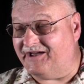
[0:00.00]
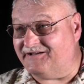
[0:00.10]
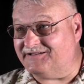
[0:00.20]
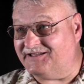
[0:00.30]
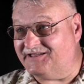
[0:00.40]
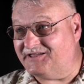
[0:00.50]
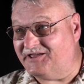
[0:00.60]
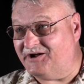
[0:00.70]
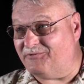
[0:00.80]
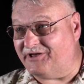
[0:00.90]
Yeah, not been to
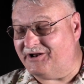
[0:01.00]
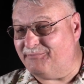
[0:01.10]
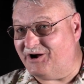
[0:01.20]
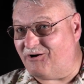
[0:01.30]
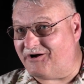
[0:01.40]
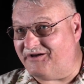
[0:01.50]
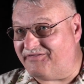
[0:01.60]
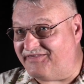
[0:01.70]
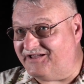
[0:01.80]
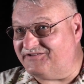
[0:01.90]
you know, in America,
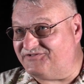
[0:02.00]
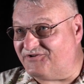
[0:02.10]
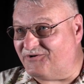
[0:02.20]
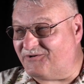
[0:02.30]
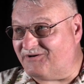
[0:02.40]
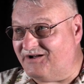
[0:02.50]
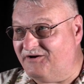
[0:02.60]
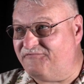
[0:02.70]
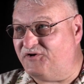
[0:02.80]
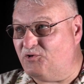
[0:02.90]
things are a
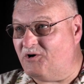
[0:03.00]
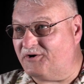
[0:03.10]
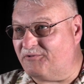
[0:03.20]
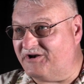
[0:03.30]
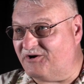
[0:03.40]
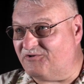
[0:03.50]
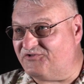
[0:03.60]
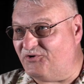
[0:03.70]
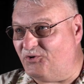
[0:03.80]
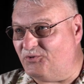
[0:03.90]
few hundred years
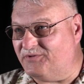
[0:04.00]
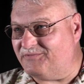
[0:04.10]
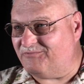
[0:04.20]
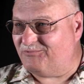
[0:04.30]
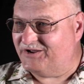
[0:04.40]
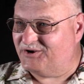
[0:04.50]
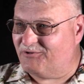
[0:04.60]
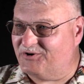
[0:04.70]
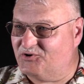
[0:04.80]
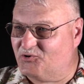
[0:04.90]
old. When you're
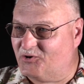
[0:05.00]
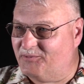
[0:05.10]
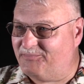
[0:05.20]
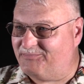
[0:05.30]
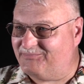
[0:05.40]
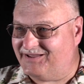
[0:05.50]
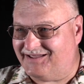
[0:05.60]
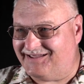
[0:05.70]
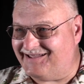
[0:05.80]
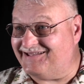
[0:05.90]
in Europe, mm-hmm.
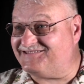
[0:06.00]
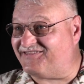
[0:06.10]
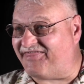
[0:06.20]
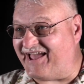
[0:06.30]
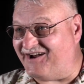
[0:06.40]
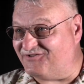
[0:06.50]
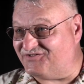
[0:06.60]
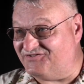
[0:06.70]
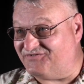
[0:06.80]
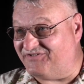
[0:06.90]
it's
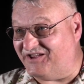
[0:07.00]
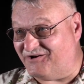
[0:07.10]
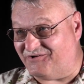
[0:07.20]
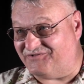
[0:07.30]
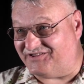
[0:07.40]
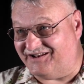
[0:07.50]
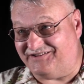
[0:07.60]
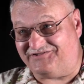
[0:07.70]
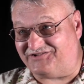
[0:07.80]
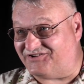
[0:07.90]
thousands of years, and
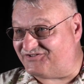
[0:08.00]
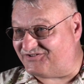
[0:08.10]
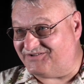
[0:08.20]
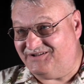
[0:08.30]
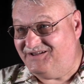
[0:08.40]
it's just